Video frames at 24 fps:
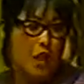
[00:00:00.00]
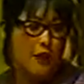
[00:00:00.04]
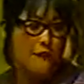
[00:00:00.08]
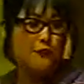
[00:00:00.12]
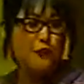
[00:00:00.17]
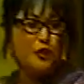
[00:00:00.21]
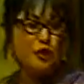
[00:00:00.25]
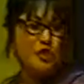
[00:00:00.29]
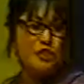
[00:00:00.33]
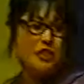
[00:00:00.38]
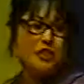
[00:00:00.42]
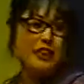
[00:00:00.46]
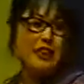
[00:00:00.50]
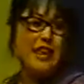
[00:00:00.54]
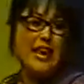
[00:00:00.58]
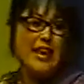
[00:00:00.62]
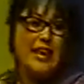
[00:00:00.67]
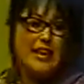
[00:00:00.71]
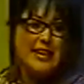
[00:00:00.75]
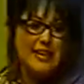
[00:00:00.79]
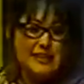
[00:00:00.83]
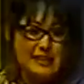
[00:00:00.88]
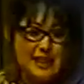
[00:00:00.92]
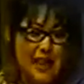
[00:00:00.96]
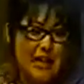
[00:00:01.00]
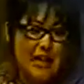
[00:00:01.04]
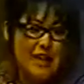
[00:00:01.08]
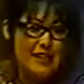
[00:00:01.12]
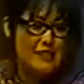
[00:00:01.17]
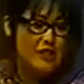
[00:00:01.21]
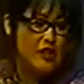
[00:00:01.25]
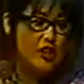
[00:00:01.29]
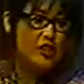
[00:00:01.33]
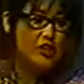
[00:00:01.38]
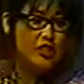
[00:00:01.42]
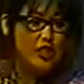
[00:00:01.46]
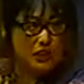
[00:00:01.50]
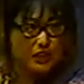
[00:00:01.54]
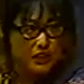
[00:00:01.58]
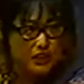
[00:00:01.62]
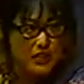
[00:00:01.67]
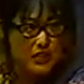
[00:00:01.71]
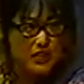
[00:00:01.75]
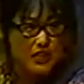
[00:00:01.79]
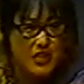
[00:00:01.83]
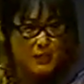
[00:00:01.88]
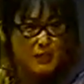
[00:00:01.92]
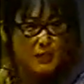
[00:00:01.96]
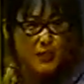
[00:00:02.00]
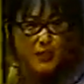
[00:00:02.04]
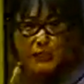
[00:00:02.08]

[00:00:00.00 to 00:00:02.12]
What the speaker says: Unfortunately, he's not as articulate as